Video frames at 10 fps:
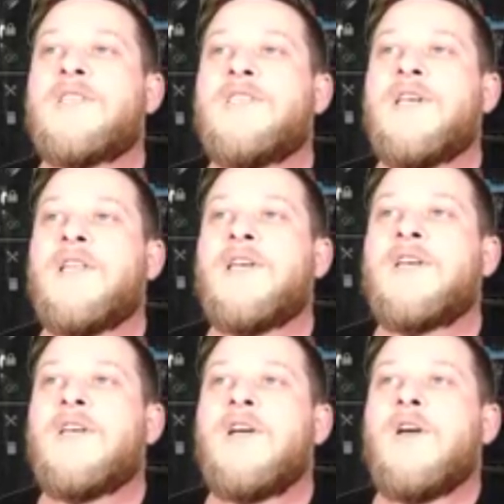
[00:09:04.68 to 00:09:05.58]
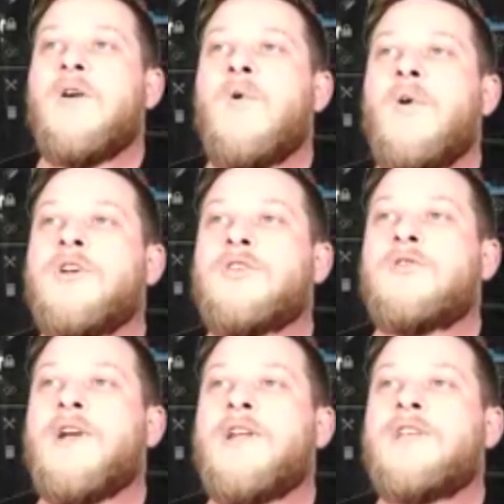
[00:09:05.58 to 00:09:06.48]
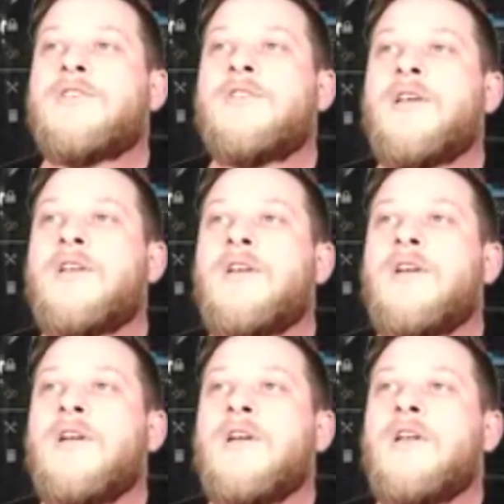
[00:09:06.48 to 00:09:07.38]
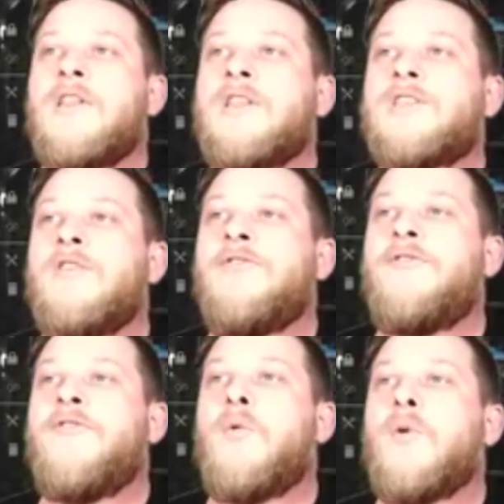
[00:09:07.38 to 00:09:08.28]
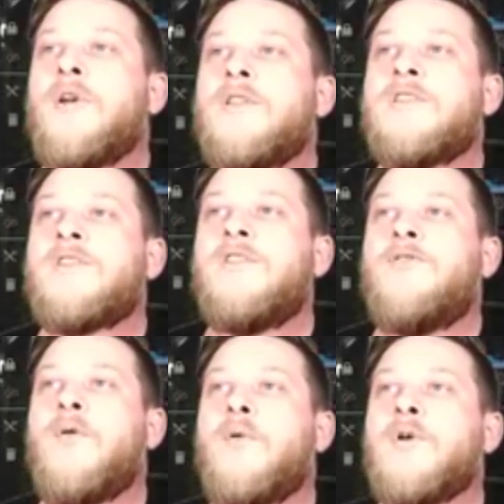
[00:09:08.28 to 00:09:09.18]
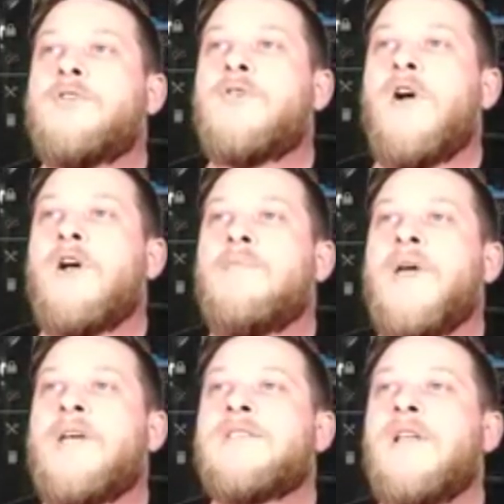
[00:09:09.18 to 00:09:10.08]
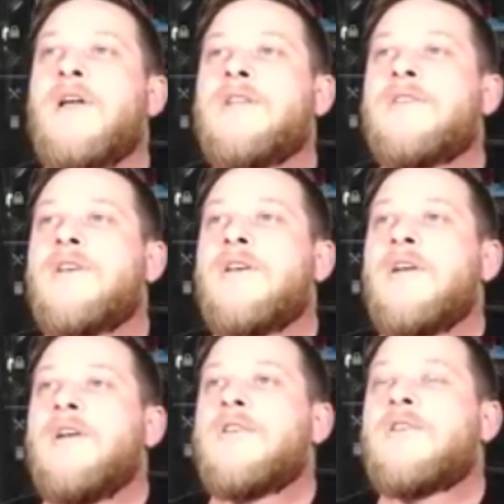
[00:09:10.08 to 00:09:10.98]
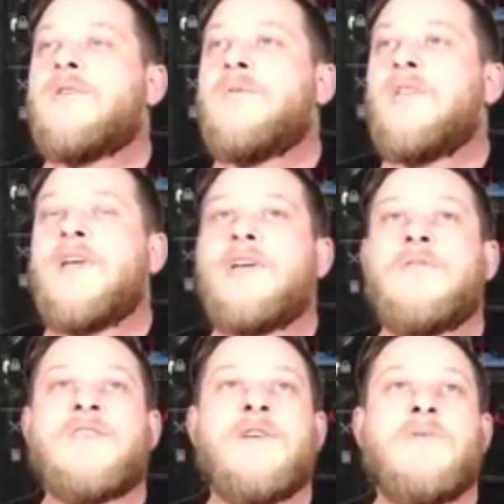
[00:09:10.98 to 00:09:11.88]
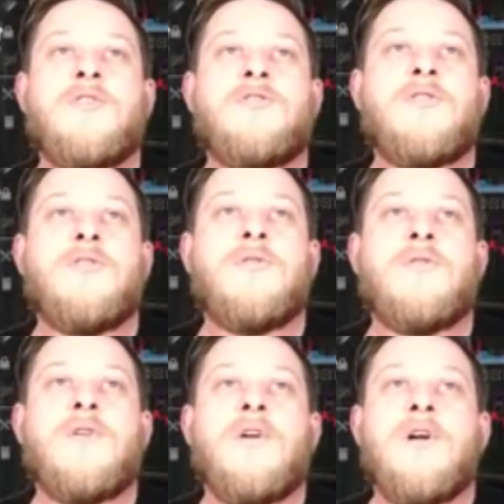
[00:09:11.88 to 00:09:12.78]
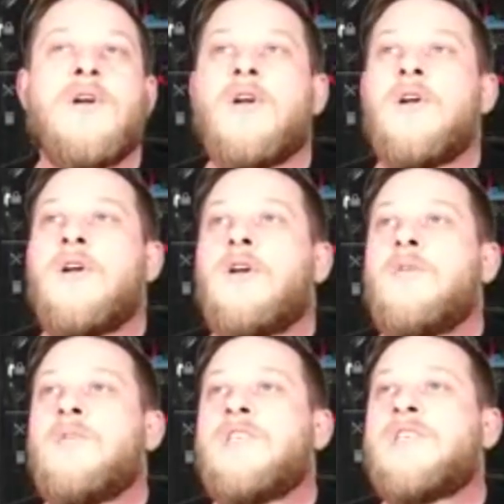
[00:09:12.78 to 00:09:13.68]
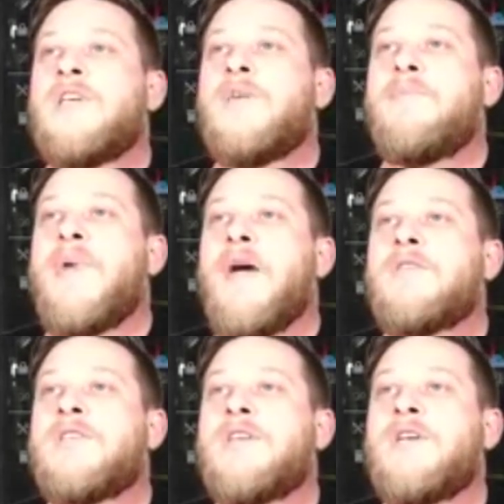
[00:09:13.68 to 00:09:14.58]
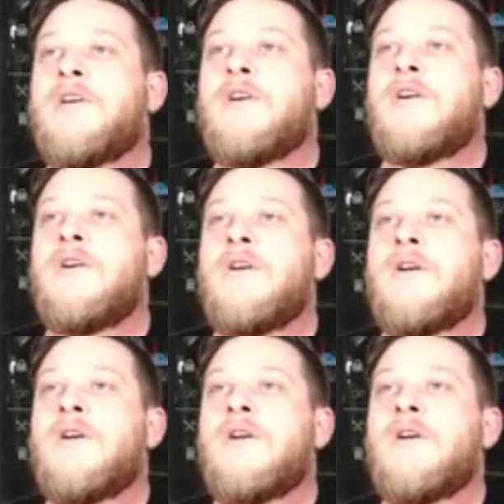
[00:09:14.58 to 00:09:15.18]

see it like while you're trading. So like, let's go forward. Let's go forward drawing baselines. So we say we see a bounce here.